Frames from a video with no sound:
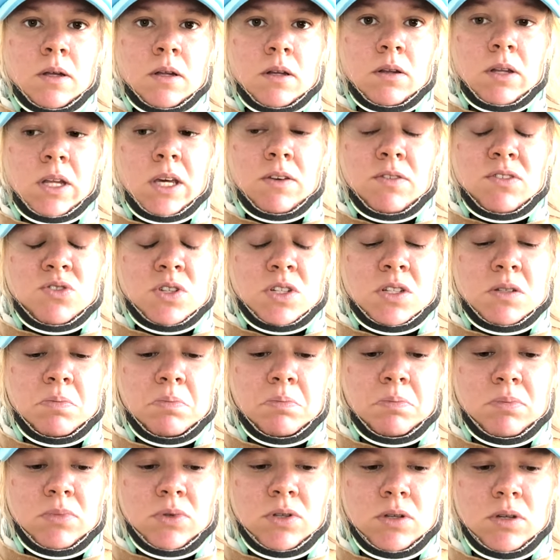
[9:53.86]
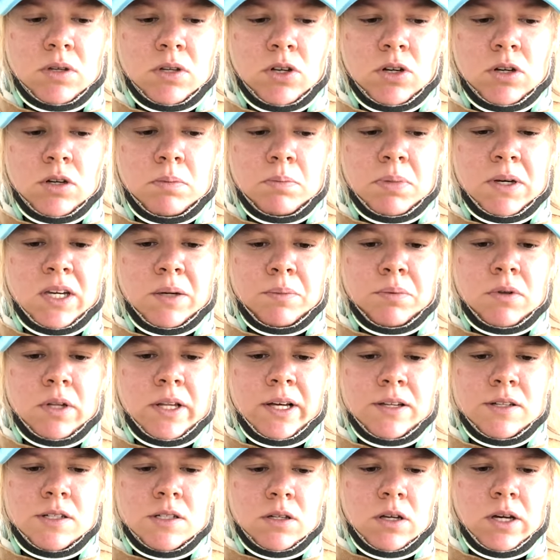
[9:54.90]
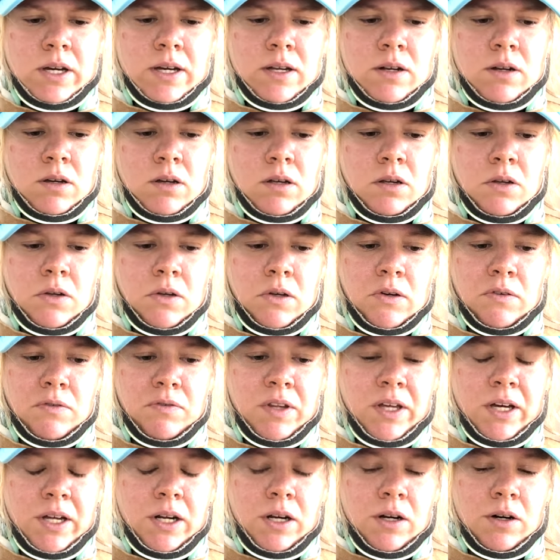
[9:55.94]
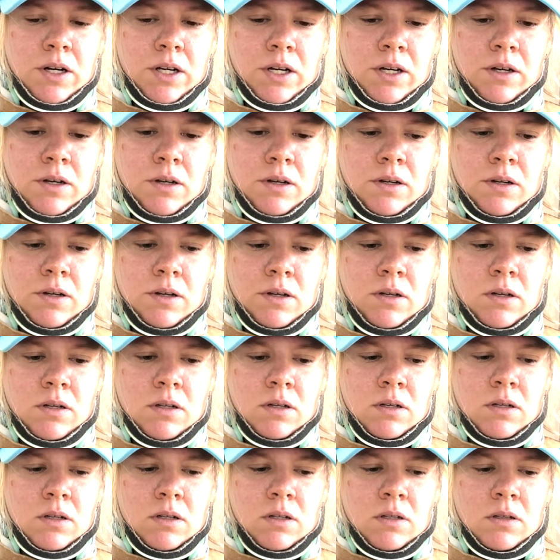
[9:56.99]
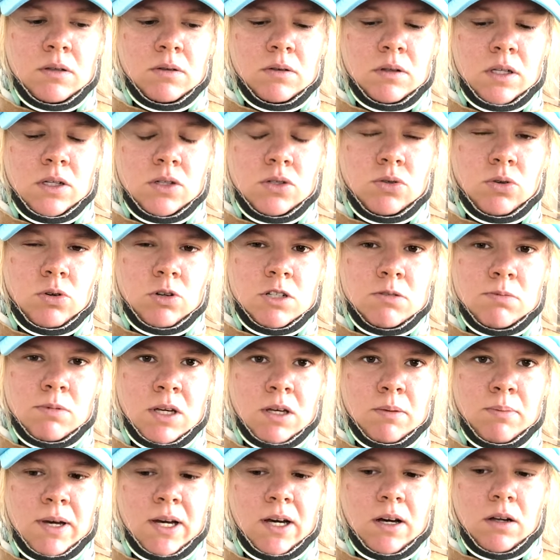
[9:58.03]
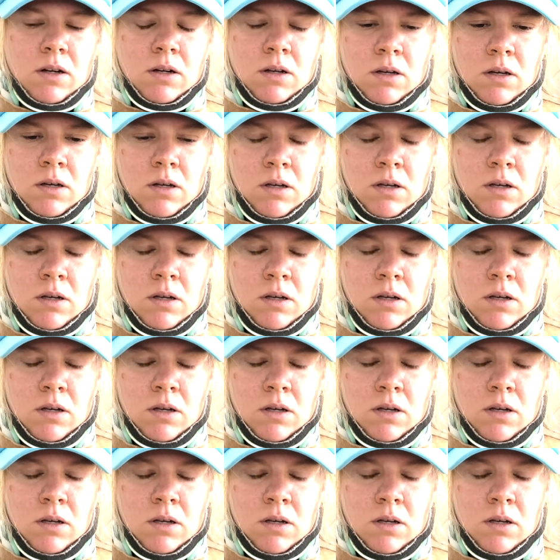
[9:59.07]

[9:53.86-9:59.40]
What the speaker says: even just, people outside of that area that talk to me about